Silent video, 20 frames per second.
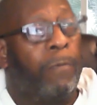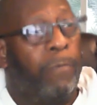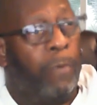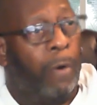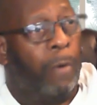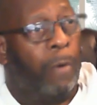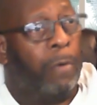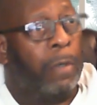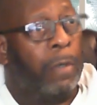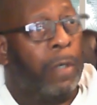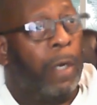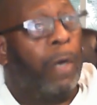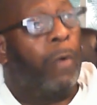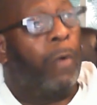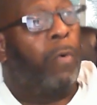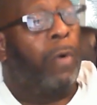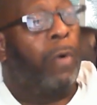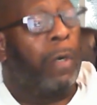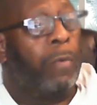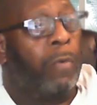forward
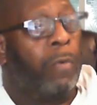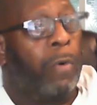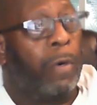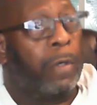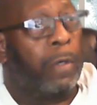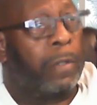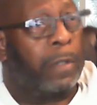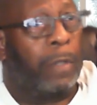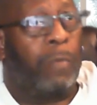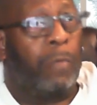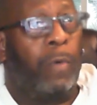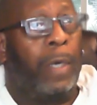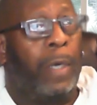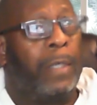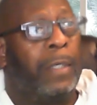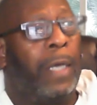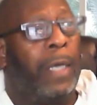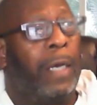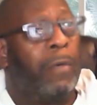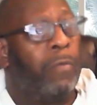what works and
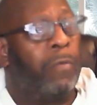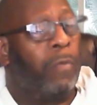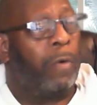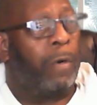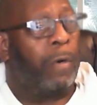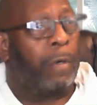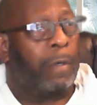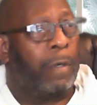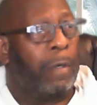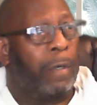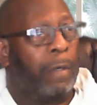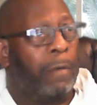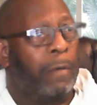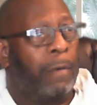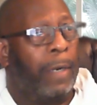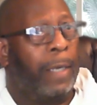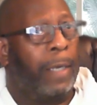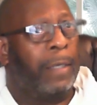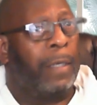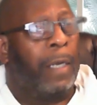what doesn't work,
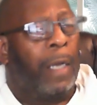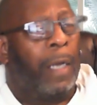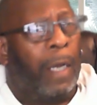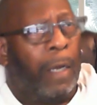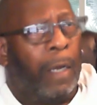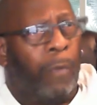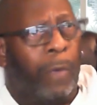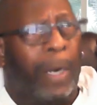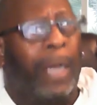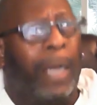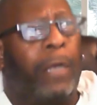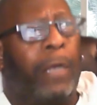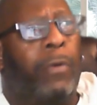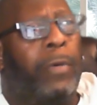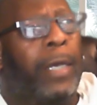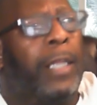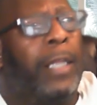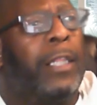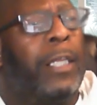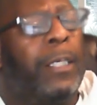right? When I
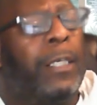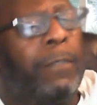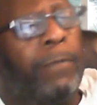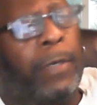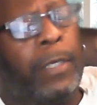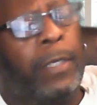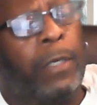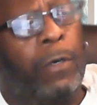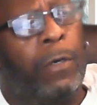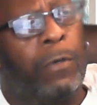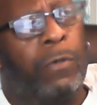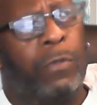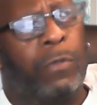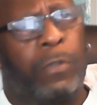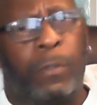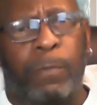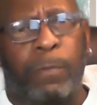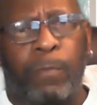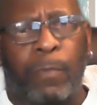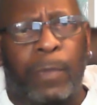create these
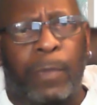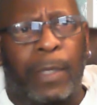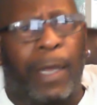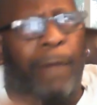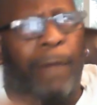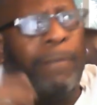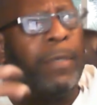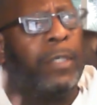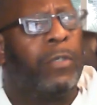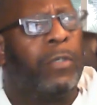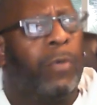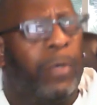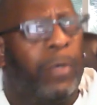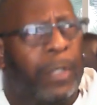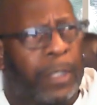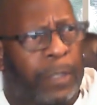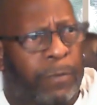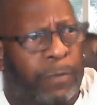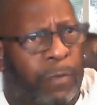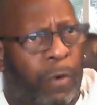videos, I've been doing
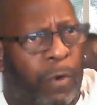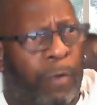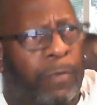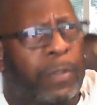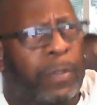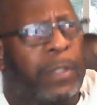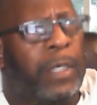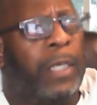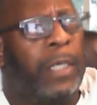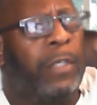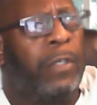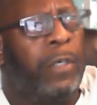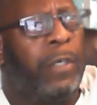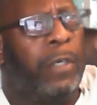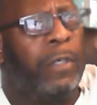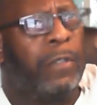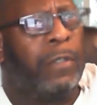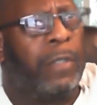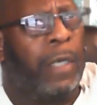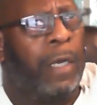this for over 10
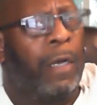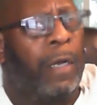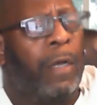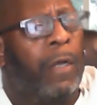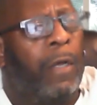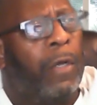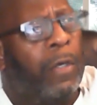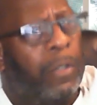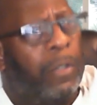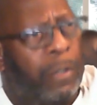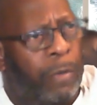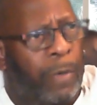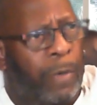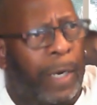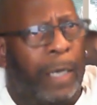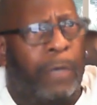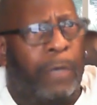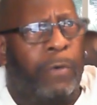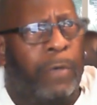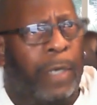years now. So when
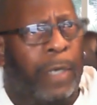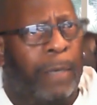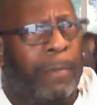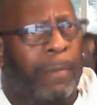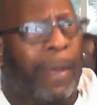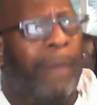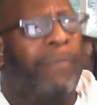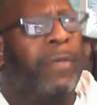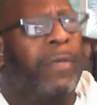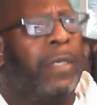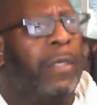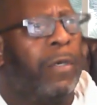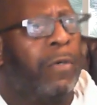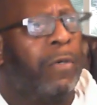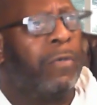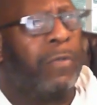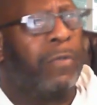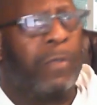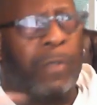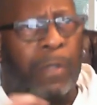I create my
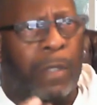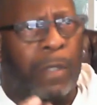videos,